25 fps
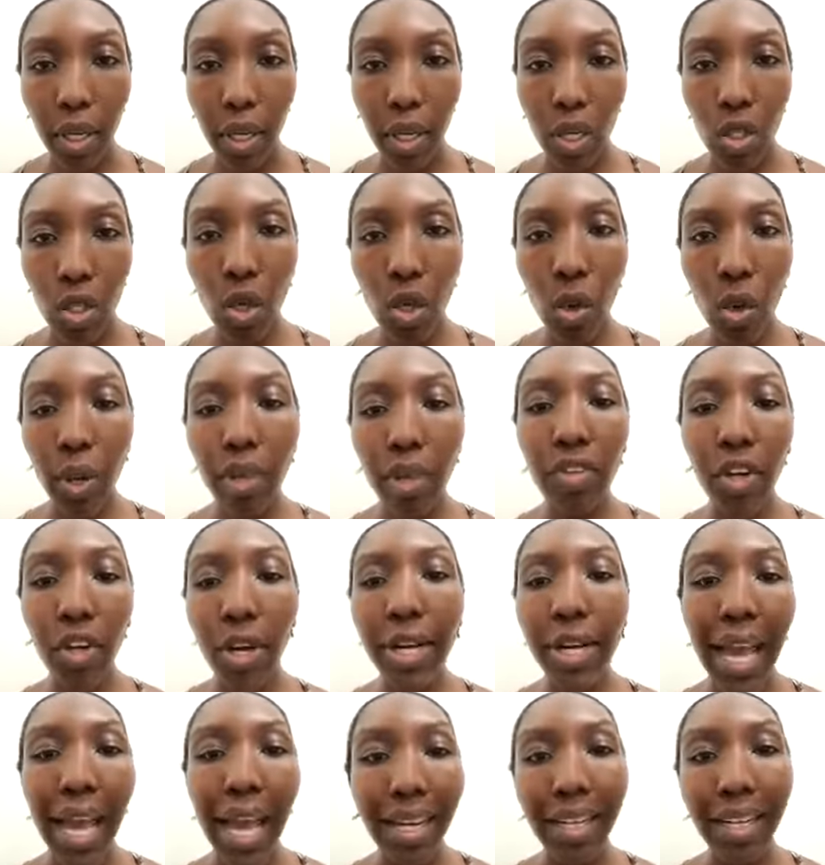So if
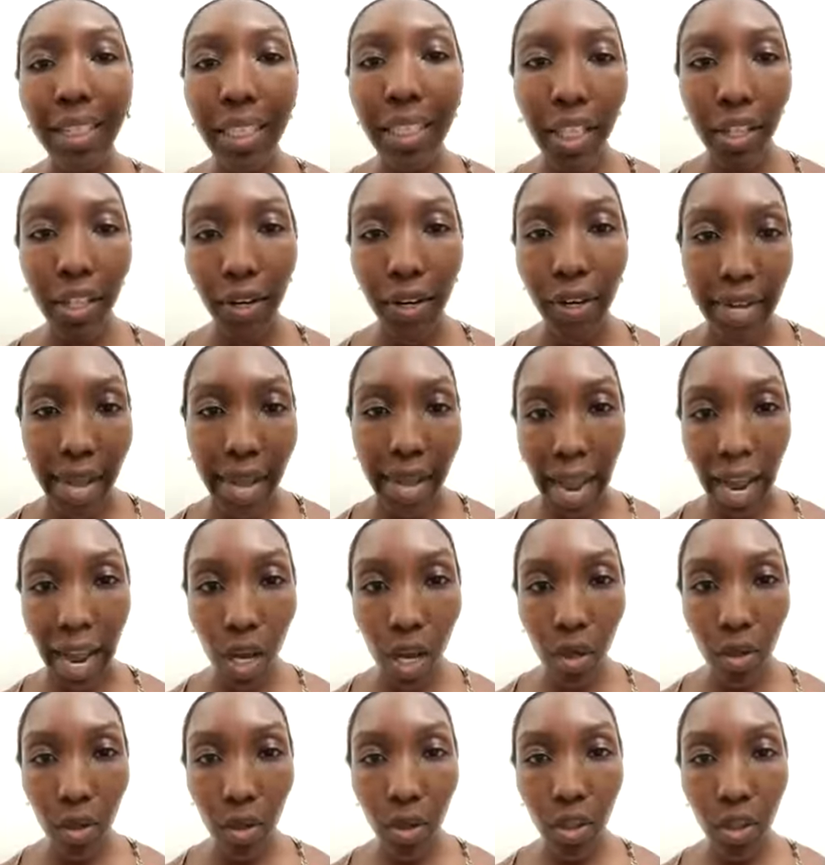you're not a leader
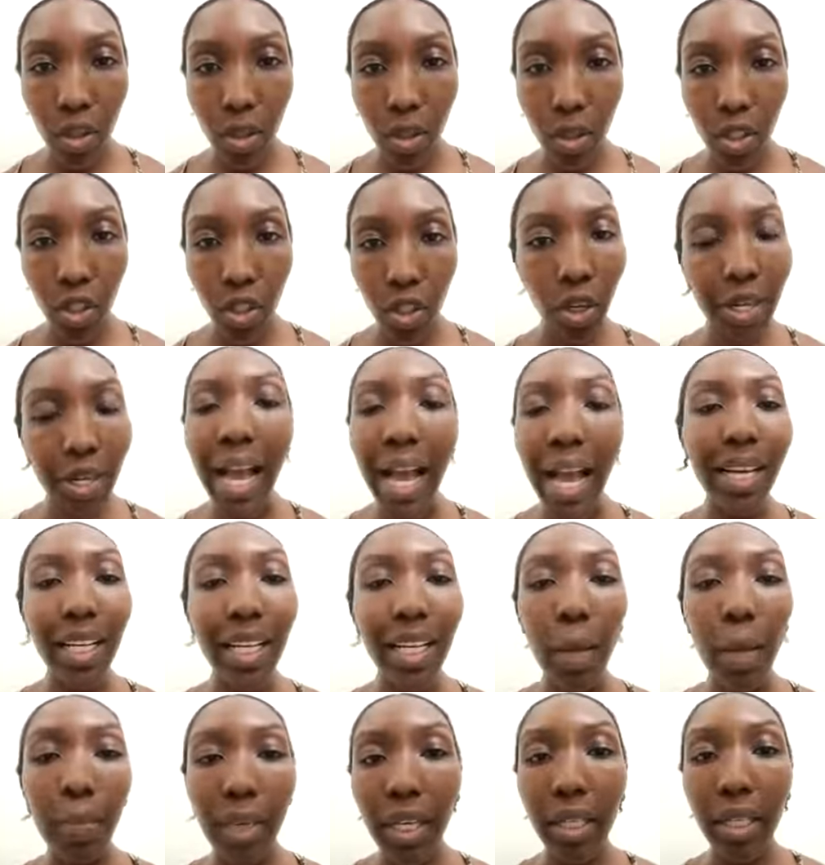now, you're not
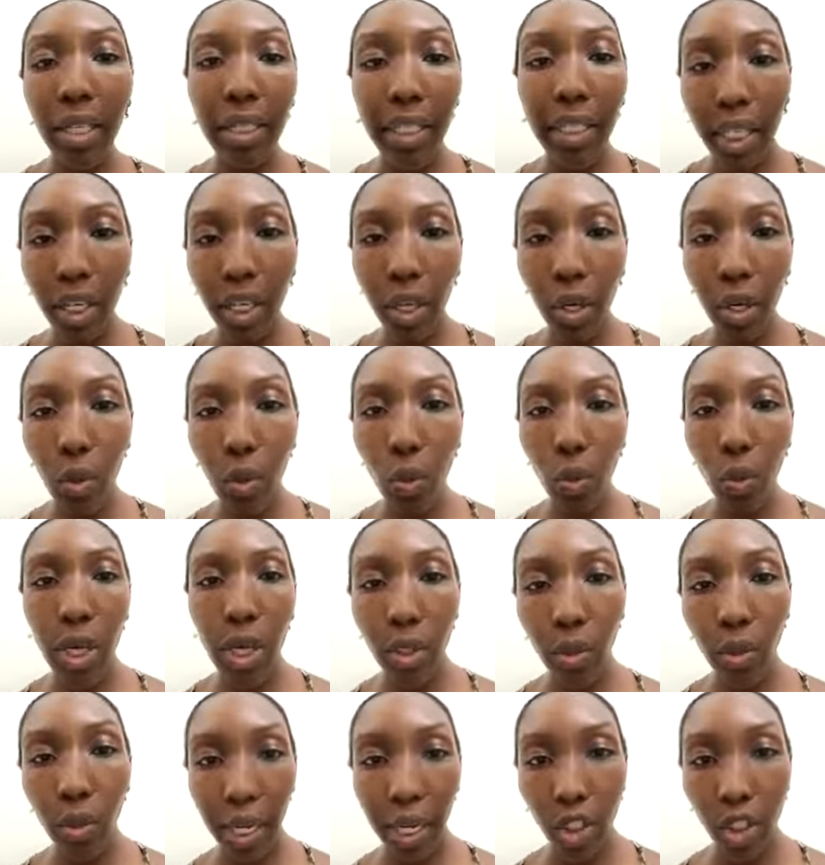going to be a leader
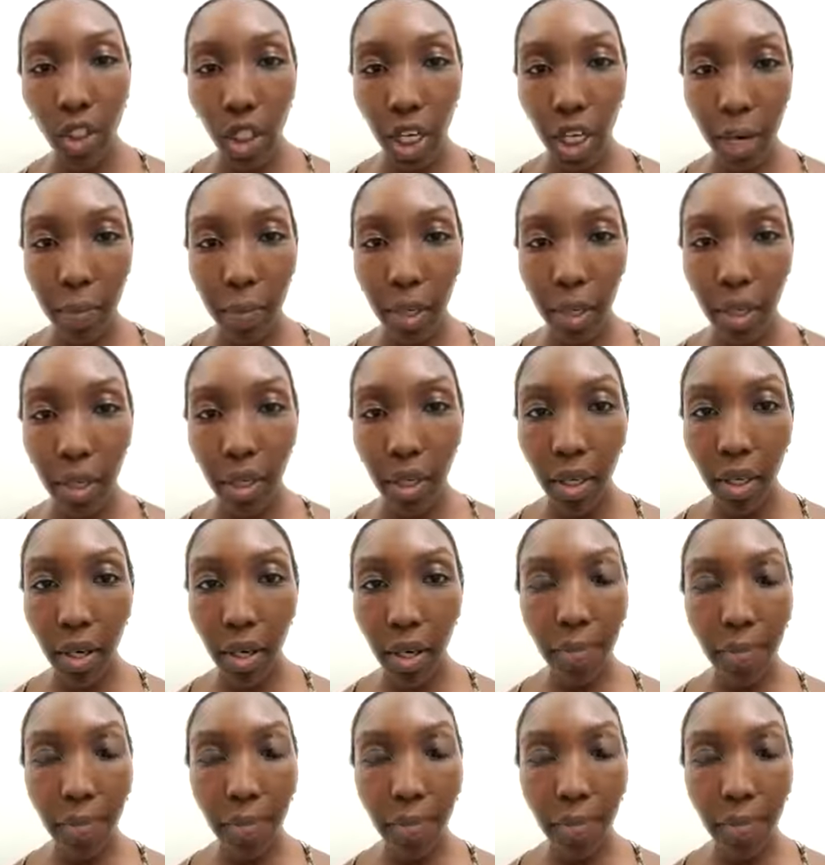when you hit chairman.